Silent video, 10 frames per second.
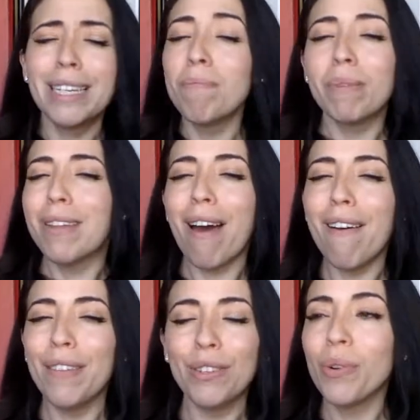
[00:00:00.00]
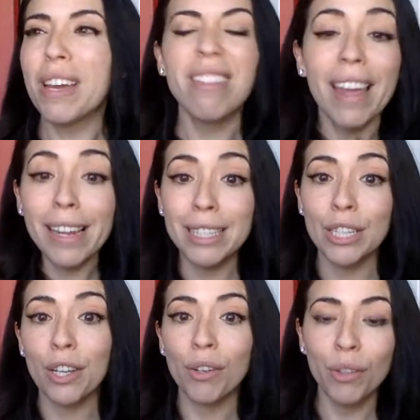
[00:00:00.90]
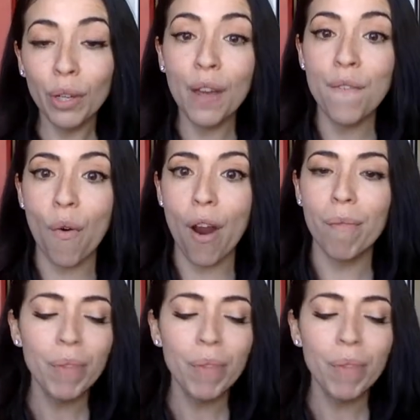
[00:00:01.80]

deep love and joy and legacy that you're looking for.